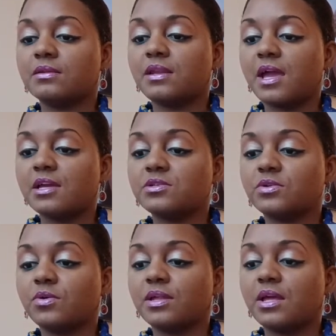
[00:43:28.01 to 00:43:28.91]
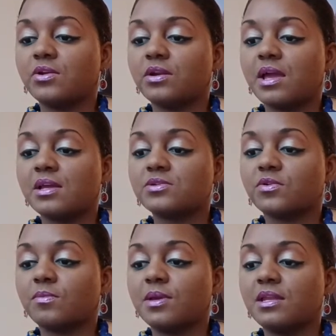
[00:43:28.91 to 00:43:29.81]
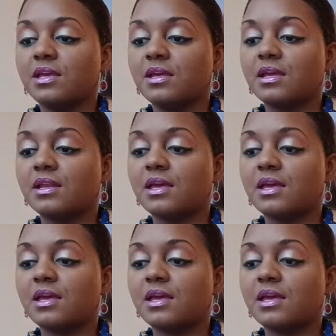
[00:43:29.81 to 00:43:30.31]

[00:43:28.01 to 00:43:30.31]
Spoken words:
national and international media and